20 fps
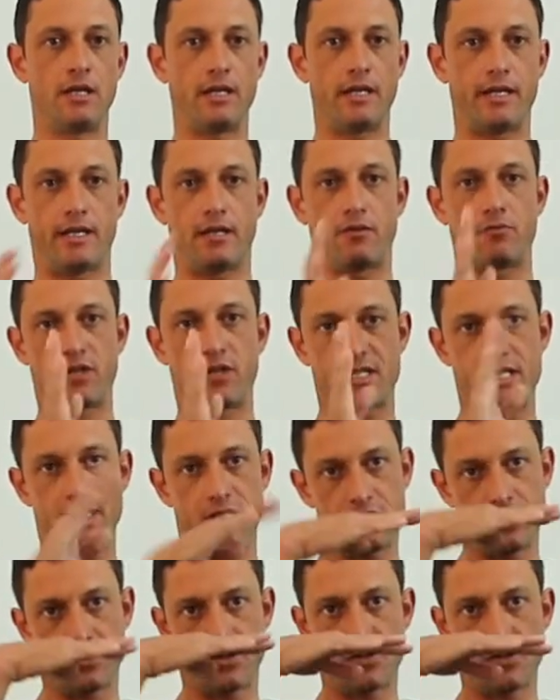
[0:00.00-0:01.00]
and we're
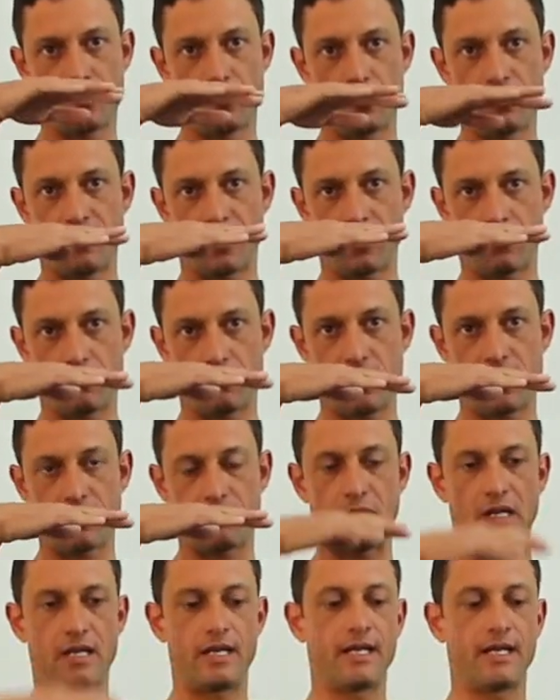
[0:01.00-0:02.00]
essentially just moving on one
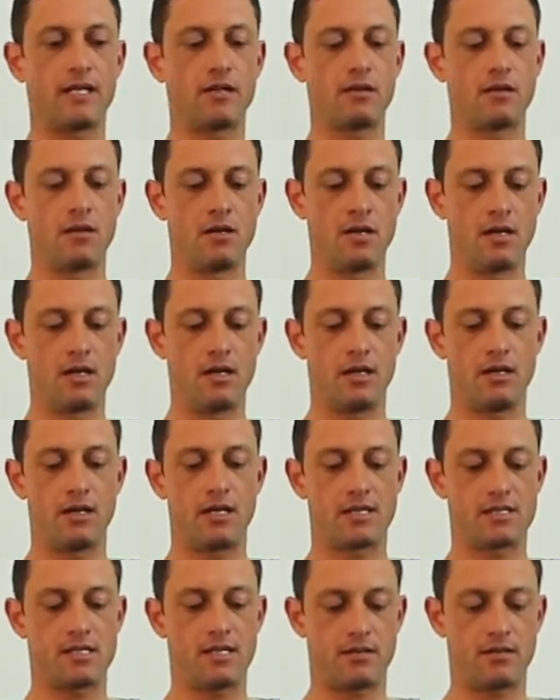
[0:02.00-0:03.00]
plane,
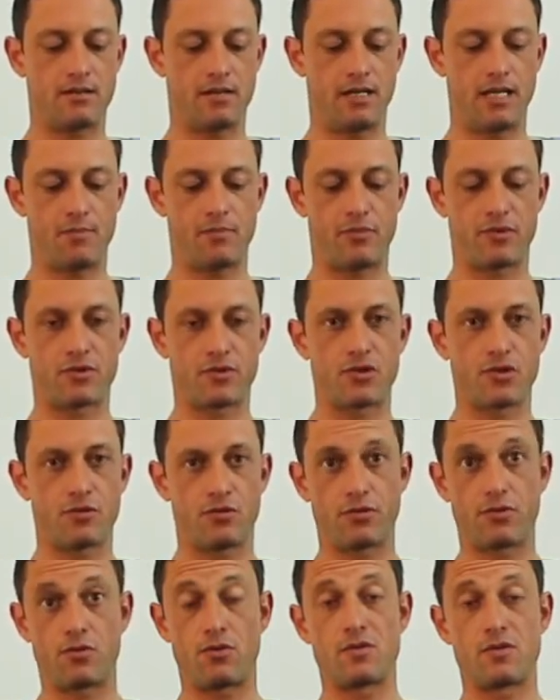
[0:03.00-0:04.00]
is that the hip and the
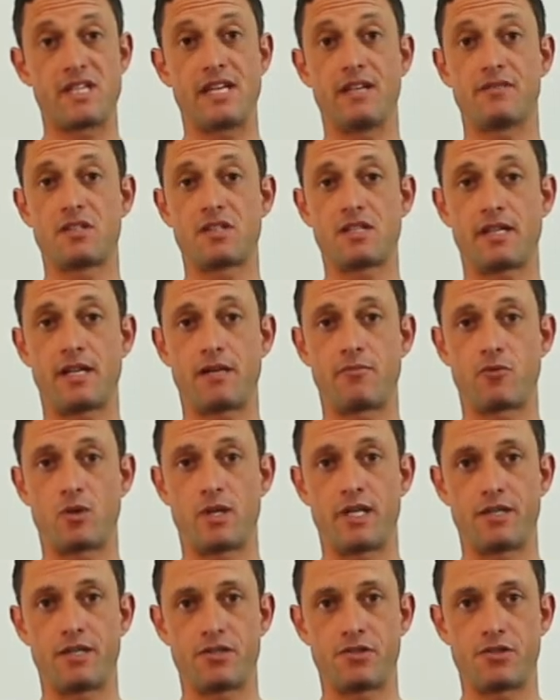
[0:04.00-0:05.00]
shoulder always have the same
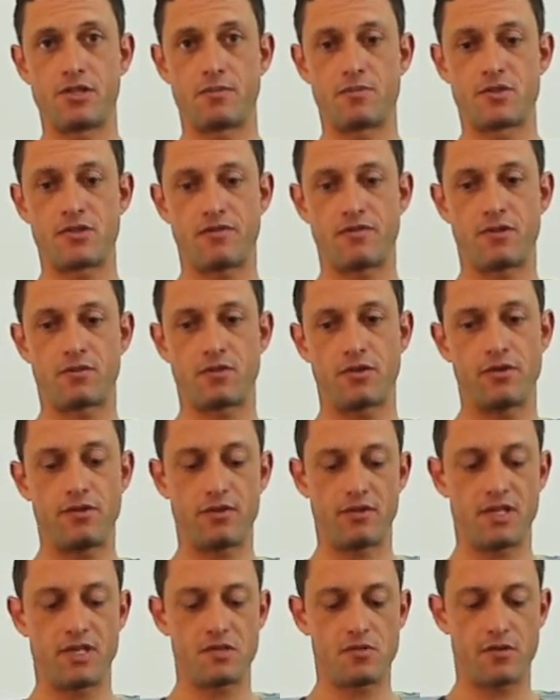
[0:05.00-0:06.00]
relationship. So if I
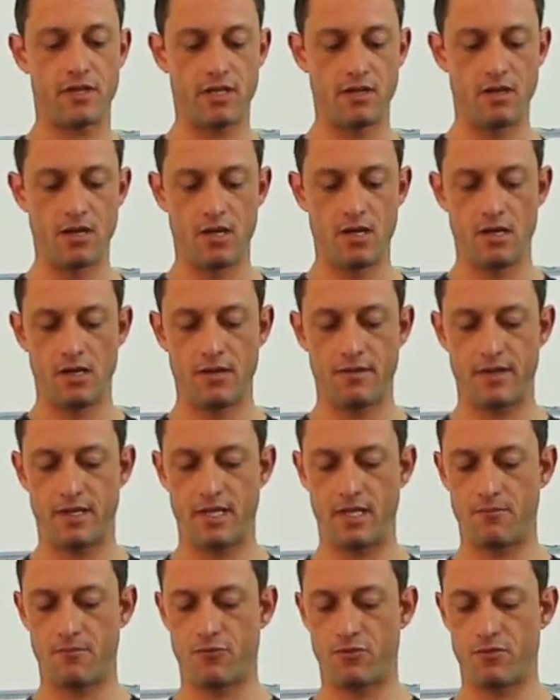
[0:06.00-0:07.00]
turn this way, the
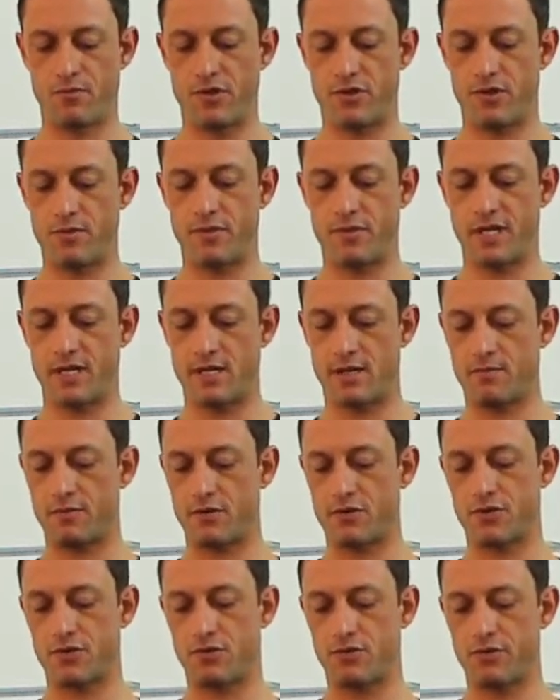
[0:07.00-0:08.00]
hip will be opening up,
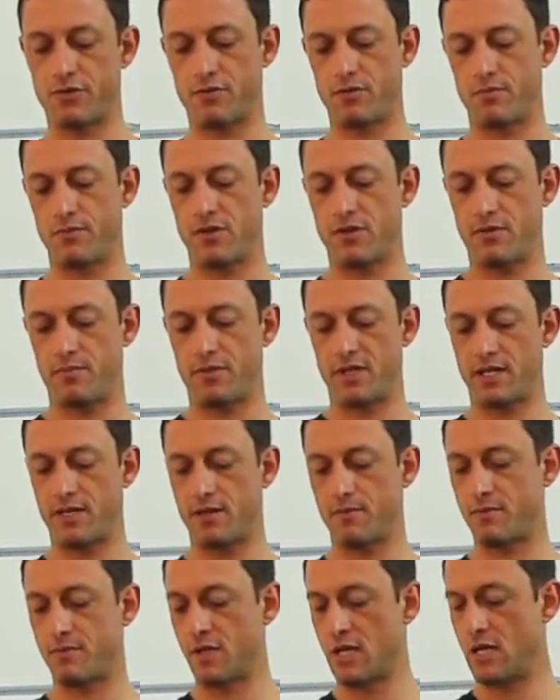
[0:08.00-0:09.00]
the shoulder will be opening
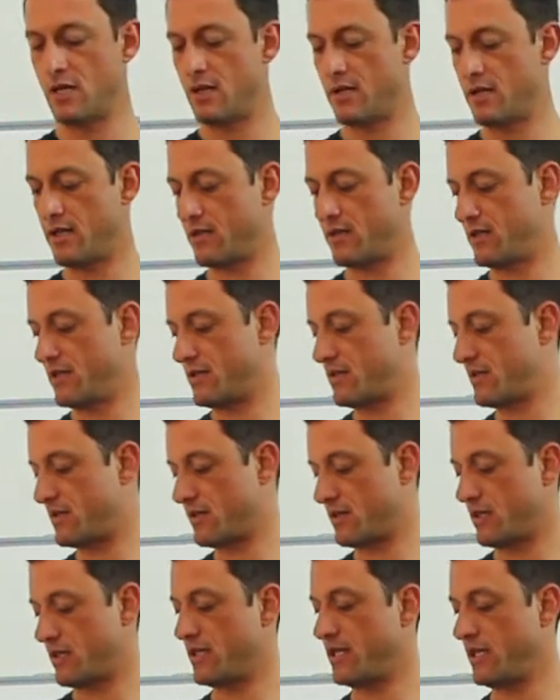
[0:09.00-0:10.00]
up, and this
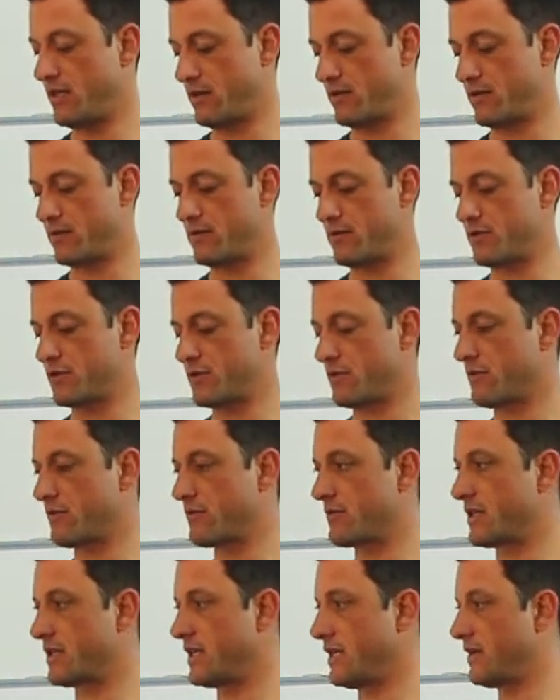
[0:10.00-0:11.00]
side here, the
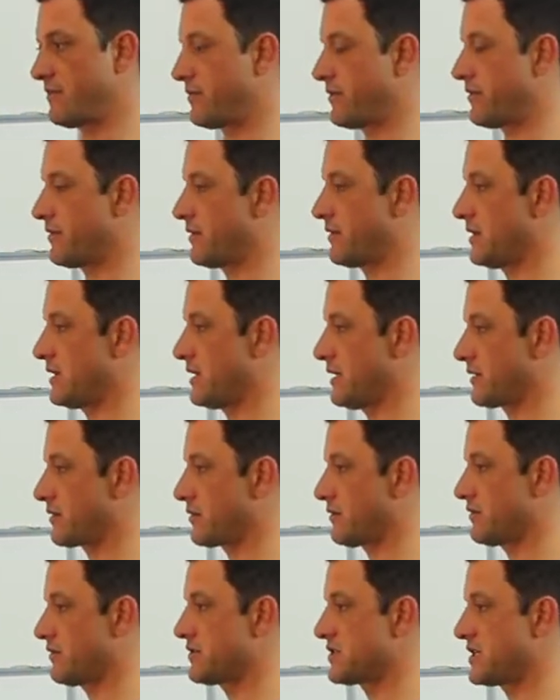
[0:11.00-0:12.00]
shoulder and the hip are
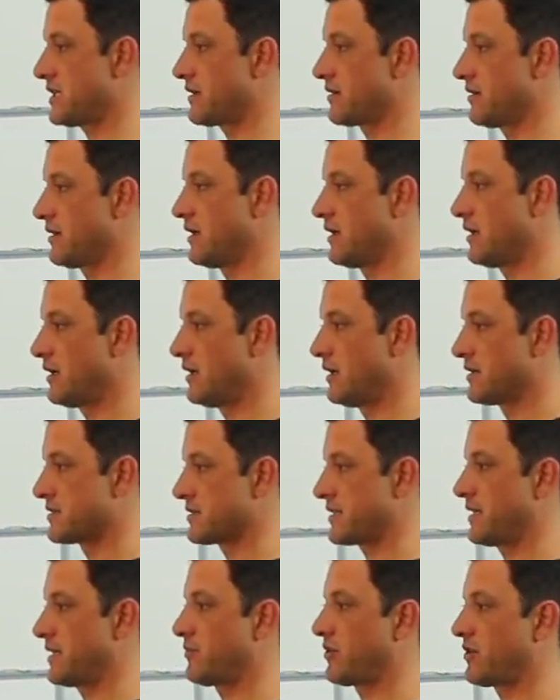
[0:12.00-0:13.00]
closing.
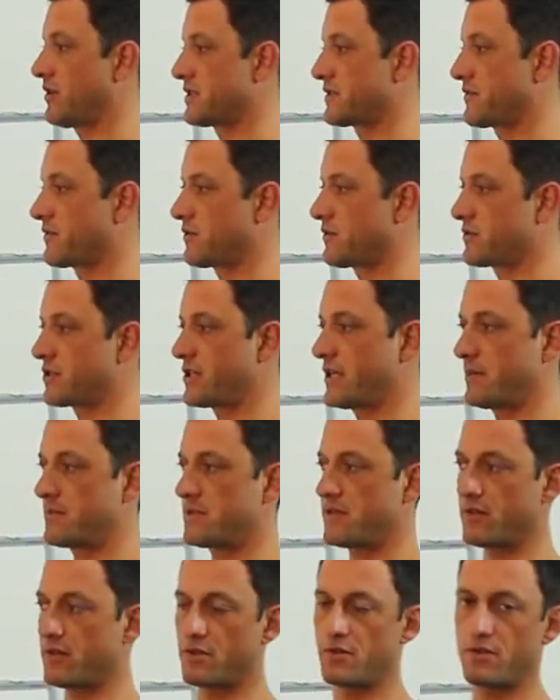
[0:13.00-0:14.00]
So that applies for all
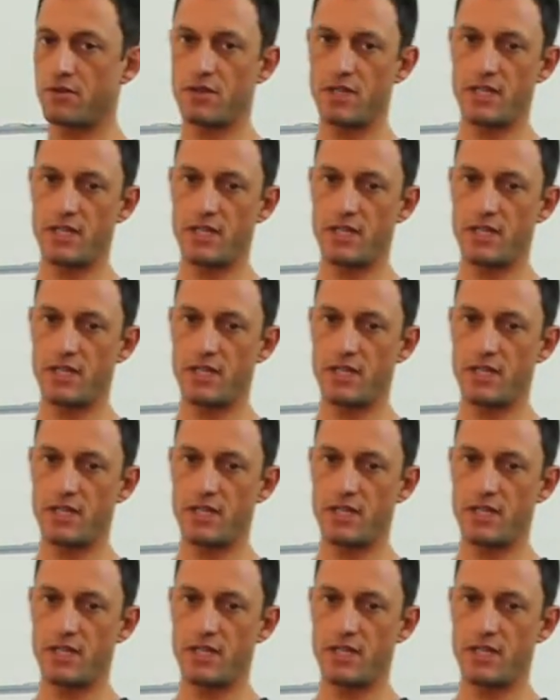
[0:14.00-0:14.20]
shapes. If I do